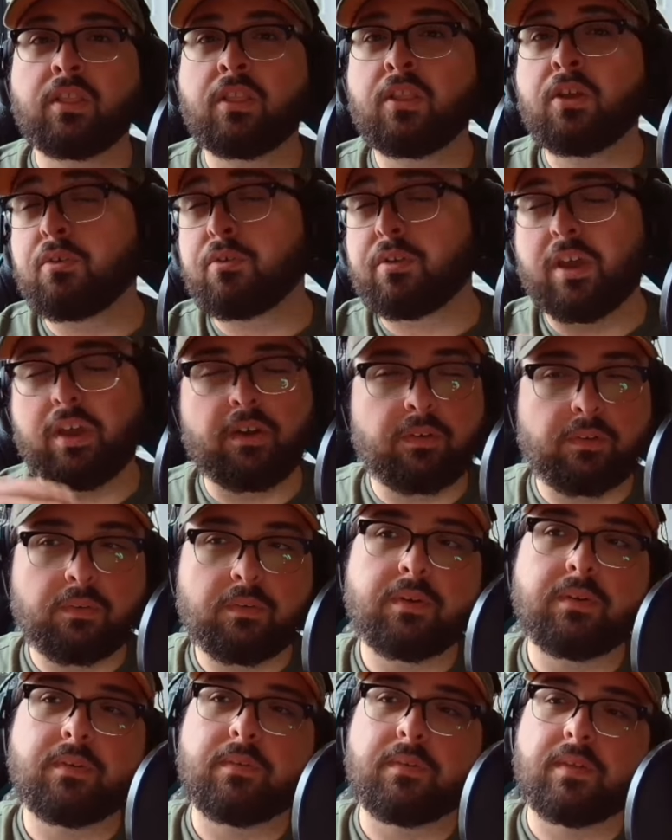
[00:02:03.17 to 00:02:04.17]

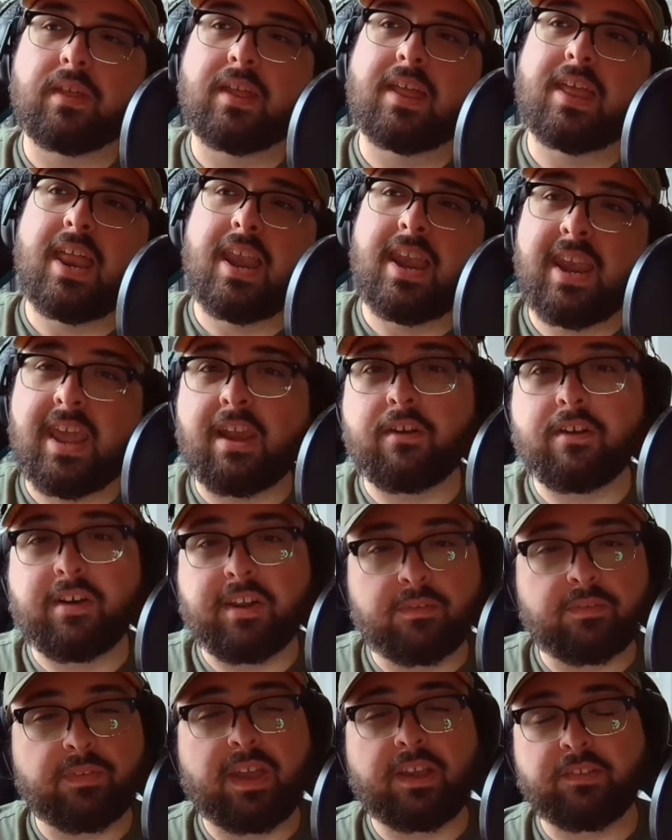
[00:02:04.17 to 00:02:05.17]
Ludo,
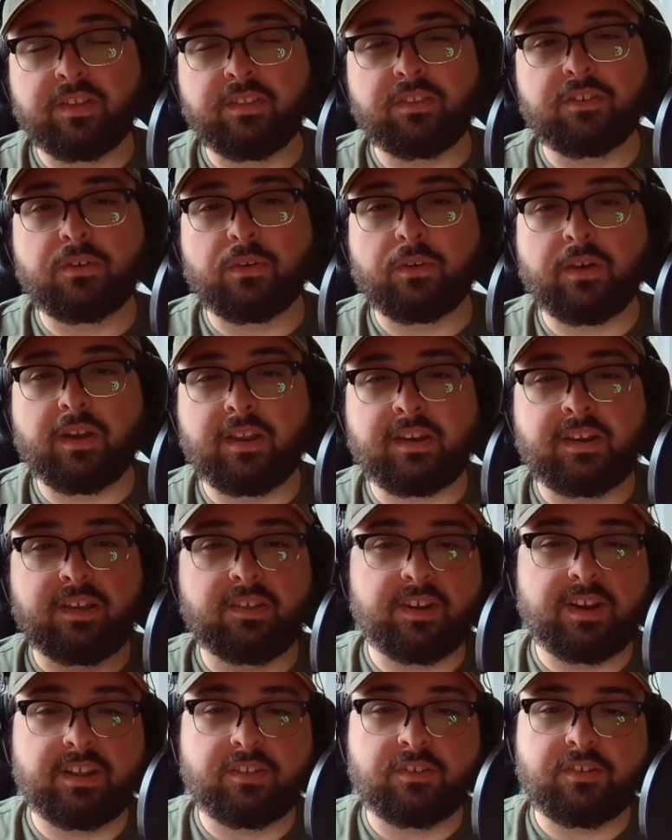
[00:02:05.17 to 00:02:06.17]
narrative, as in story,
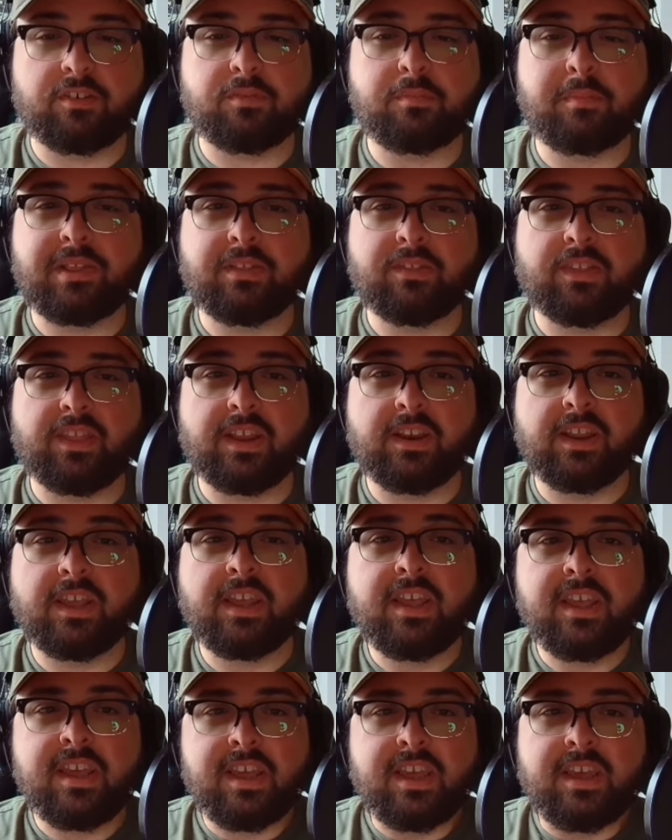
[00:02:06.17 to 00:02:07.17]
dissonance, just means
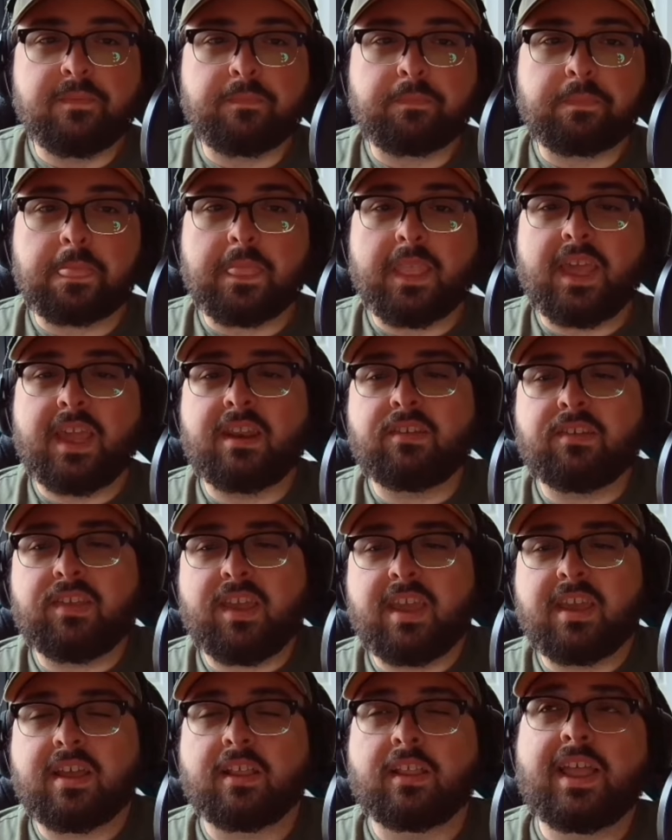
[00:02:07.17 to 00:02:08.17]
that it
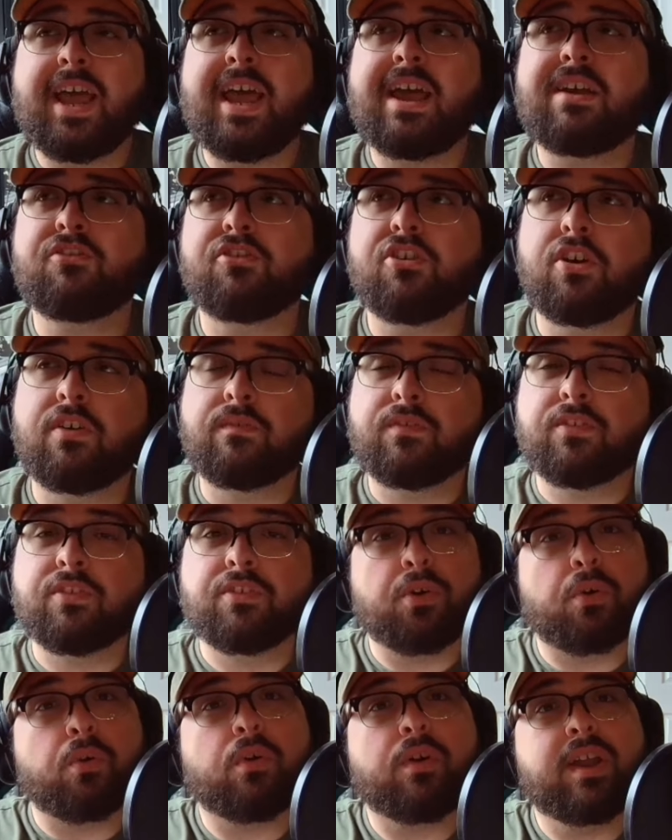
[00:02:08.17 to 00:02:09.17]
is a clash of
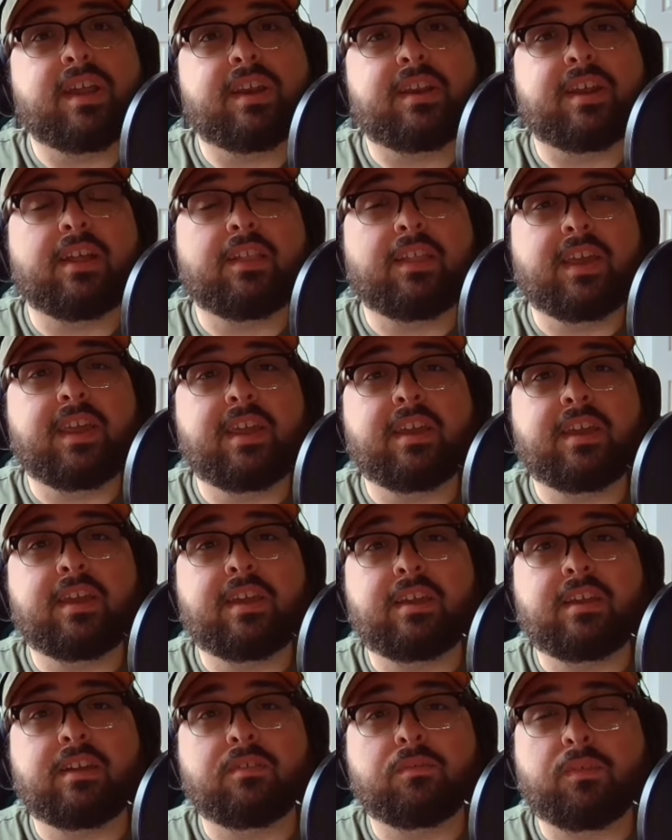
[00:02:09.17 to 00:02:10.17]

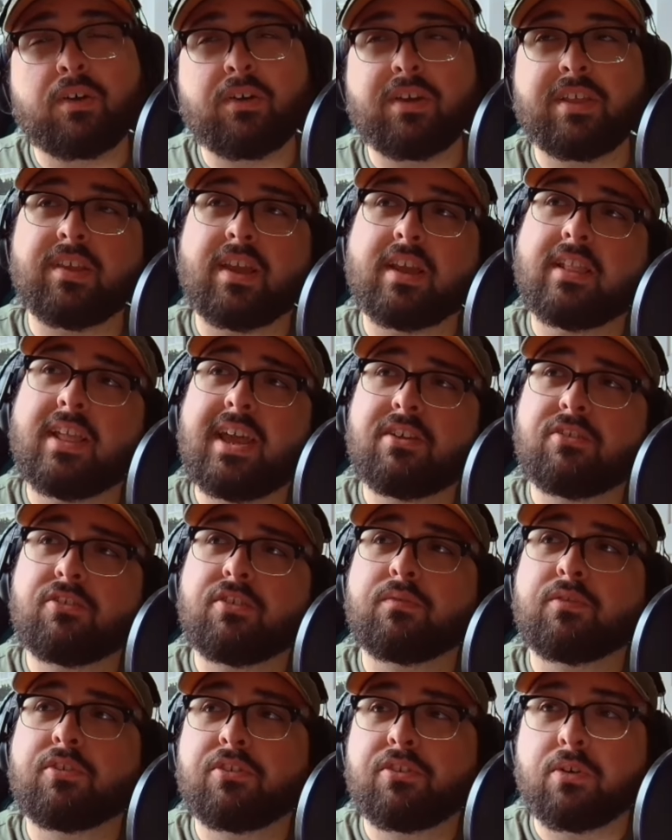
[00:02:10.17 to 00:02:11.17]
storytelling. Well, it's a
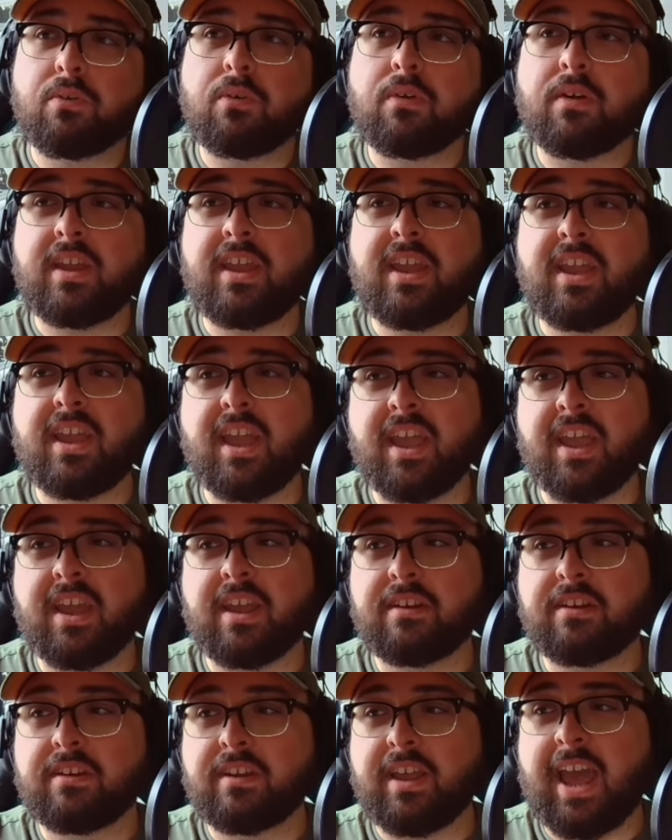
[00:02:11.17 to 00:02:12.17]
clash of story
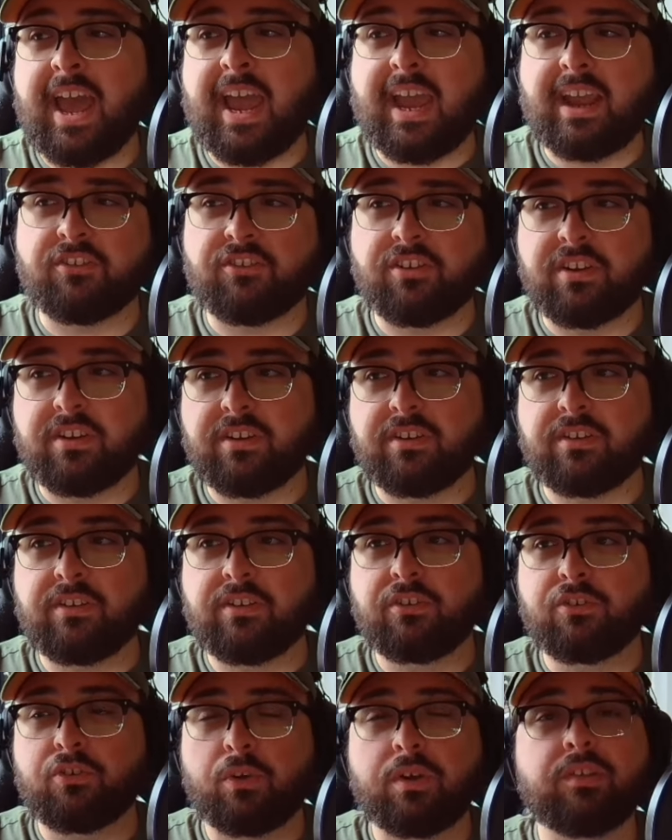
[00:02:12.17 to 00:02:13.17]
and
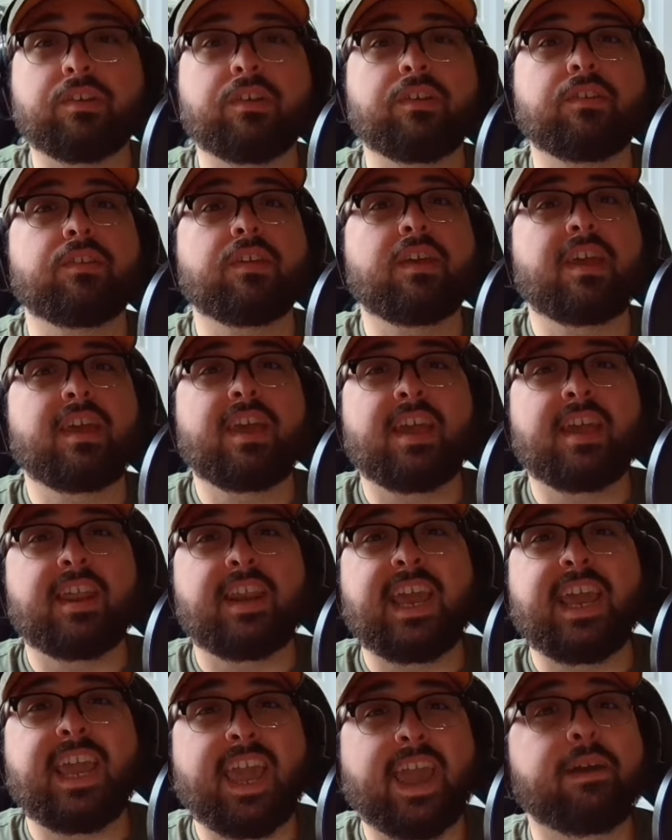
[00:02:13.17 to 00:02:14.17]
action choices
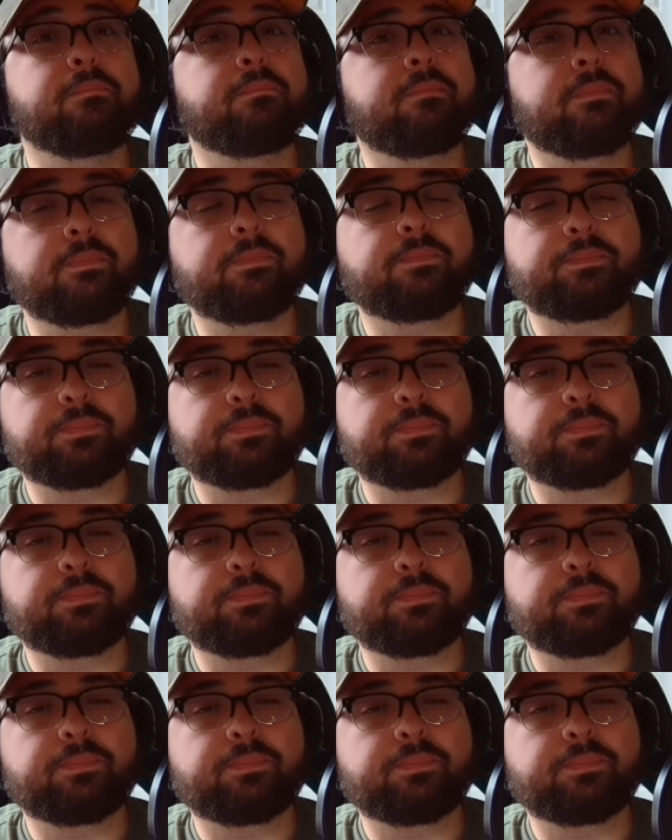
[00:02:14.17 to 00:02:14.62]
in a game.